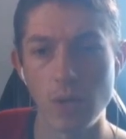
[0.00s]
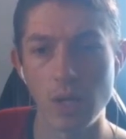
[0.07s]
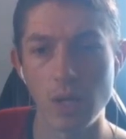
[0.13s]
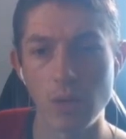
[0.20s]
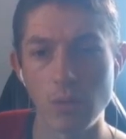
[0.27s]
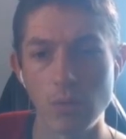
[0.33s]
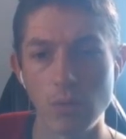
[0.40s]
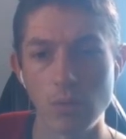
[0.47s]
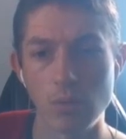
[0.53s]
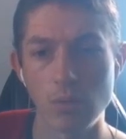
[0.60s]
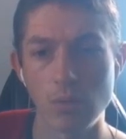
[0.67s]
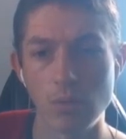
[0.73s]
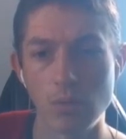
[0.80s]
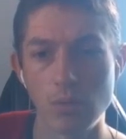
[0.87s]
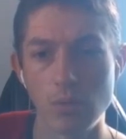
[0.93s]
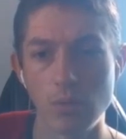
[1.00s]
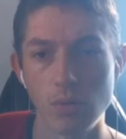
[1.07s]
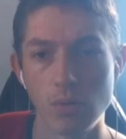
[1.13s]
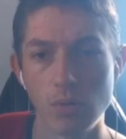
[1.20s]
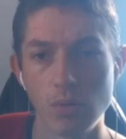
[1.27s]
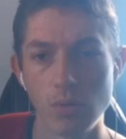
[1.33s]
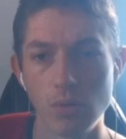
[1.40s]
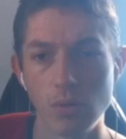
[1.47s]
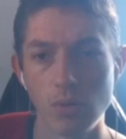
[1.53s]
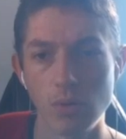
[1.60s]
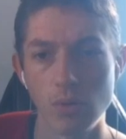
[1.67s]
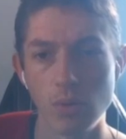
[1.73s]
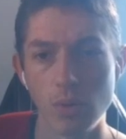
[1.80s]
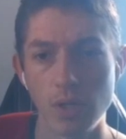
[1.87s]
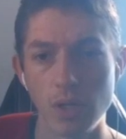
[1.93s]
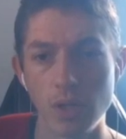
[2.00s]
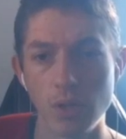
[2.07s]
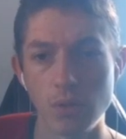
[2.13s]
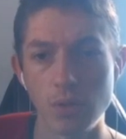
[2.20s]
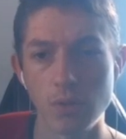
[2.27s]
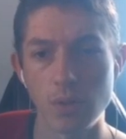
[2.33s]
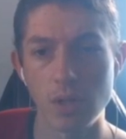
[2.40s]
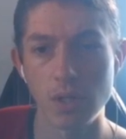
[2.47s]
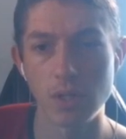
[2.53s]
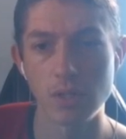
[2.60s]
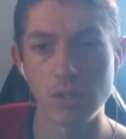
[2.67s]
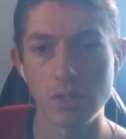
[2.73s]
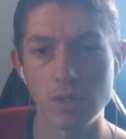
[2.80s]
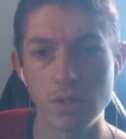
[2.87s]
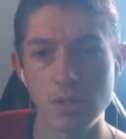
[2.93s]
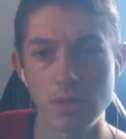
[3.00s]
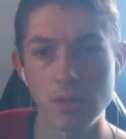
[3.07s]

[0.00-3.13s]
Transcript: out, we can go into Augustus.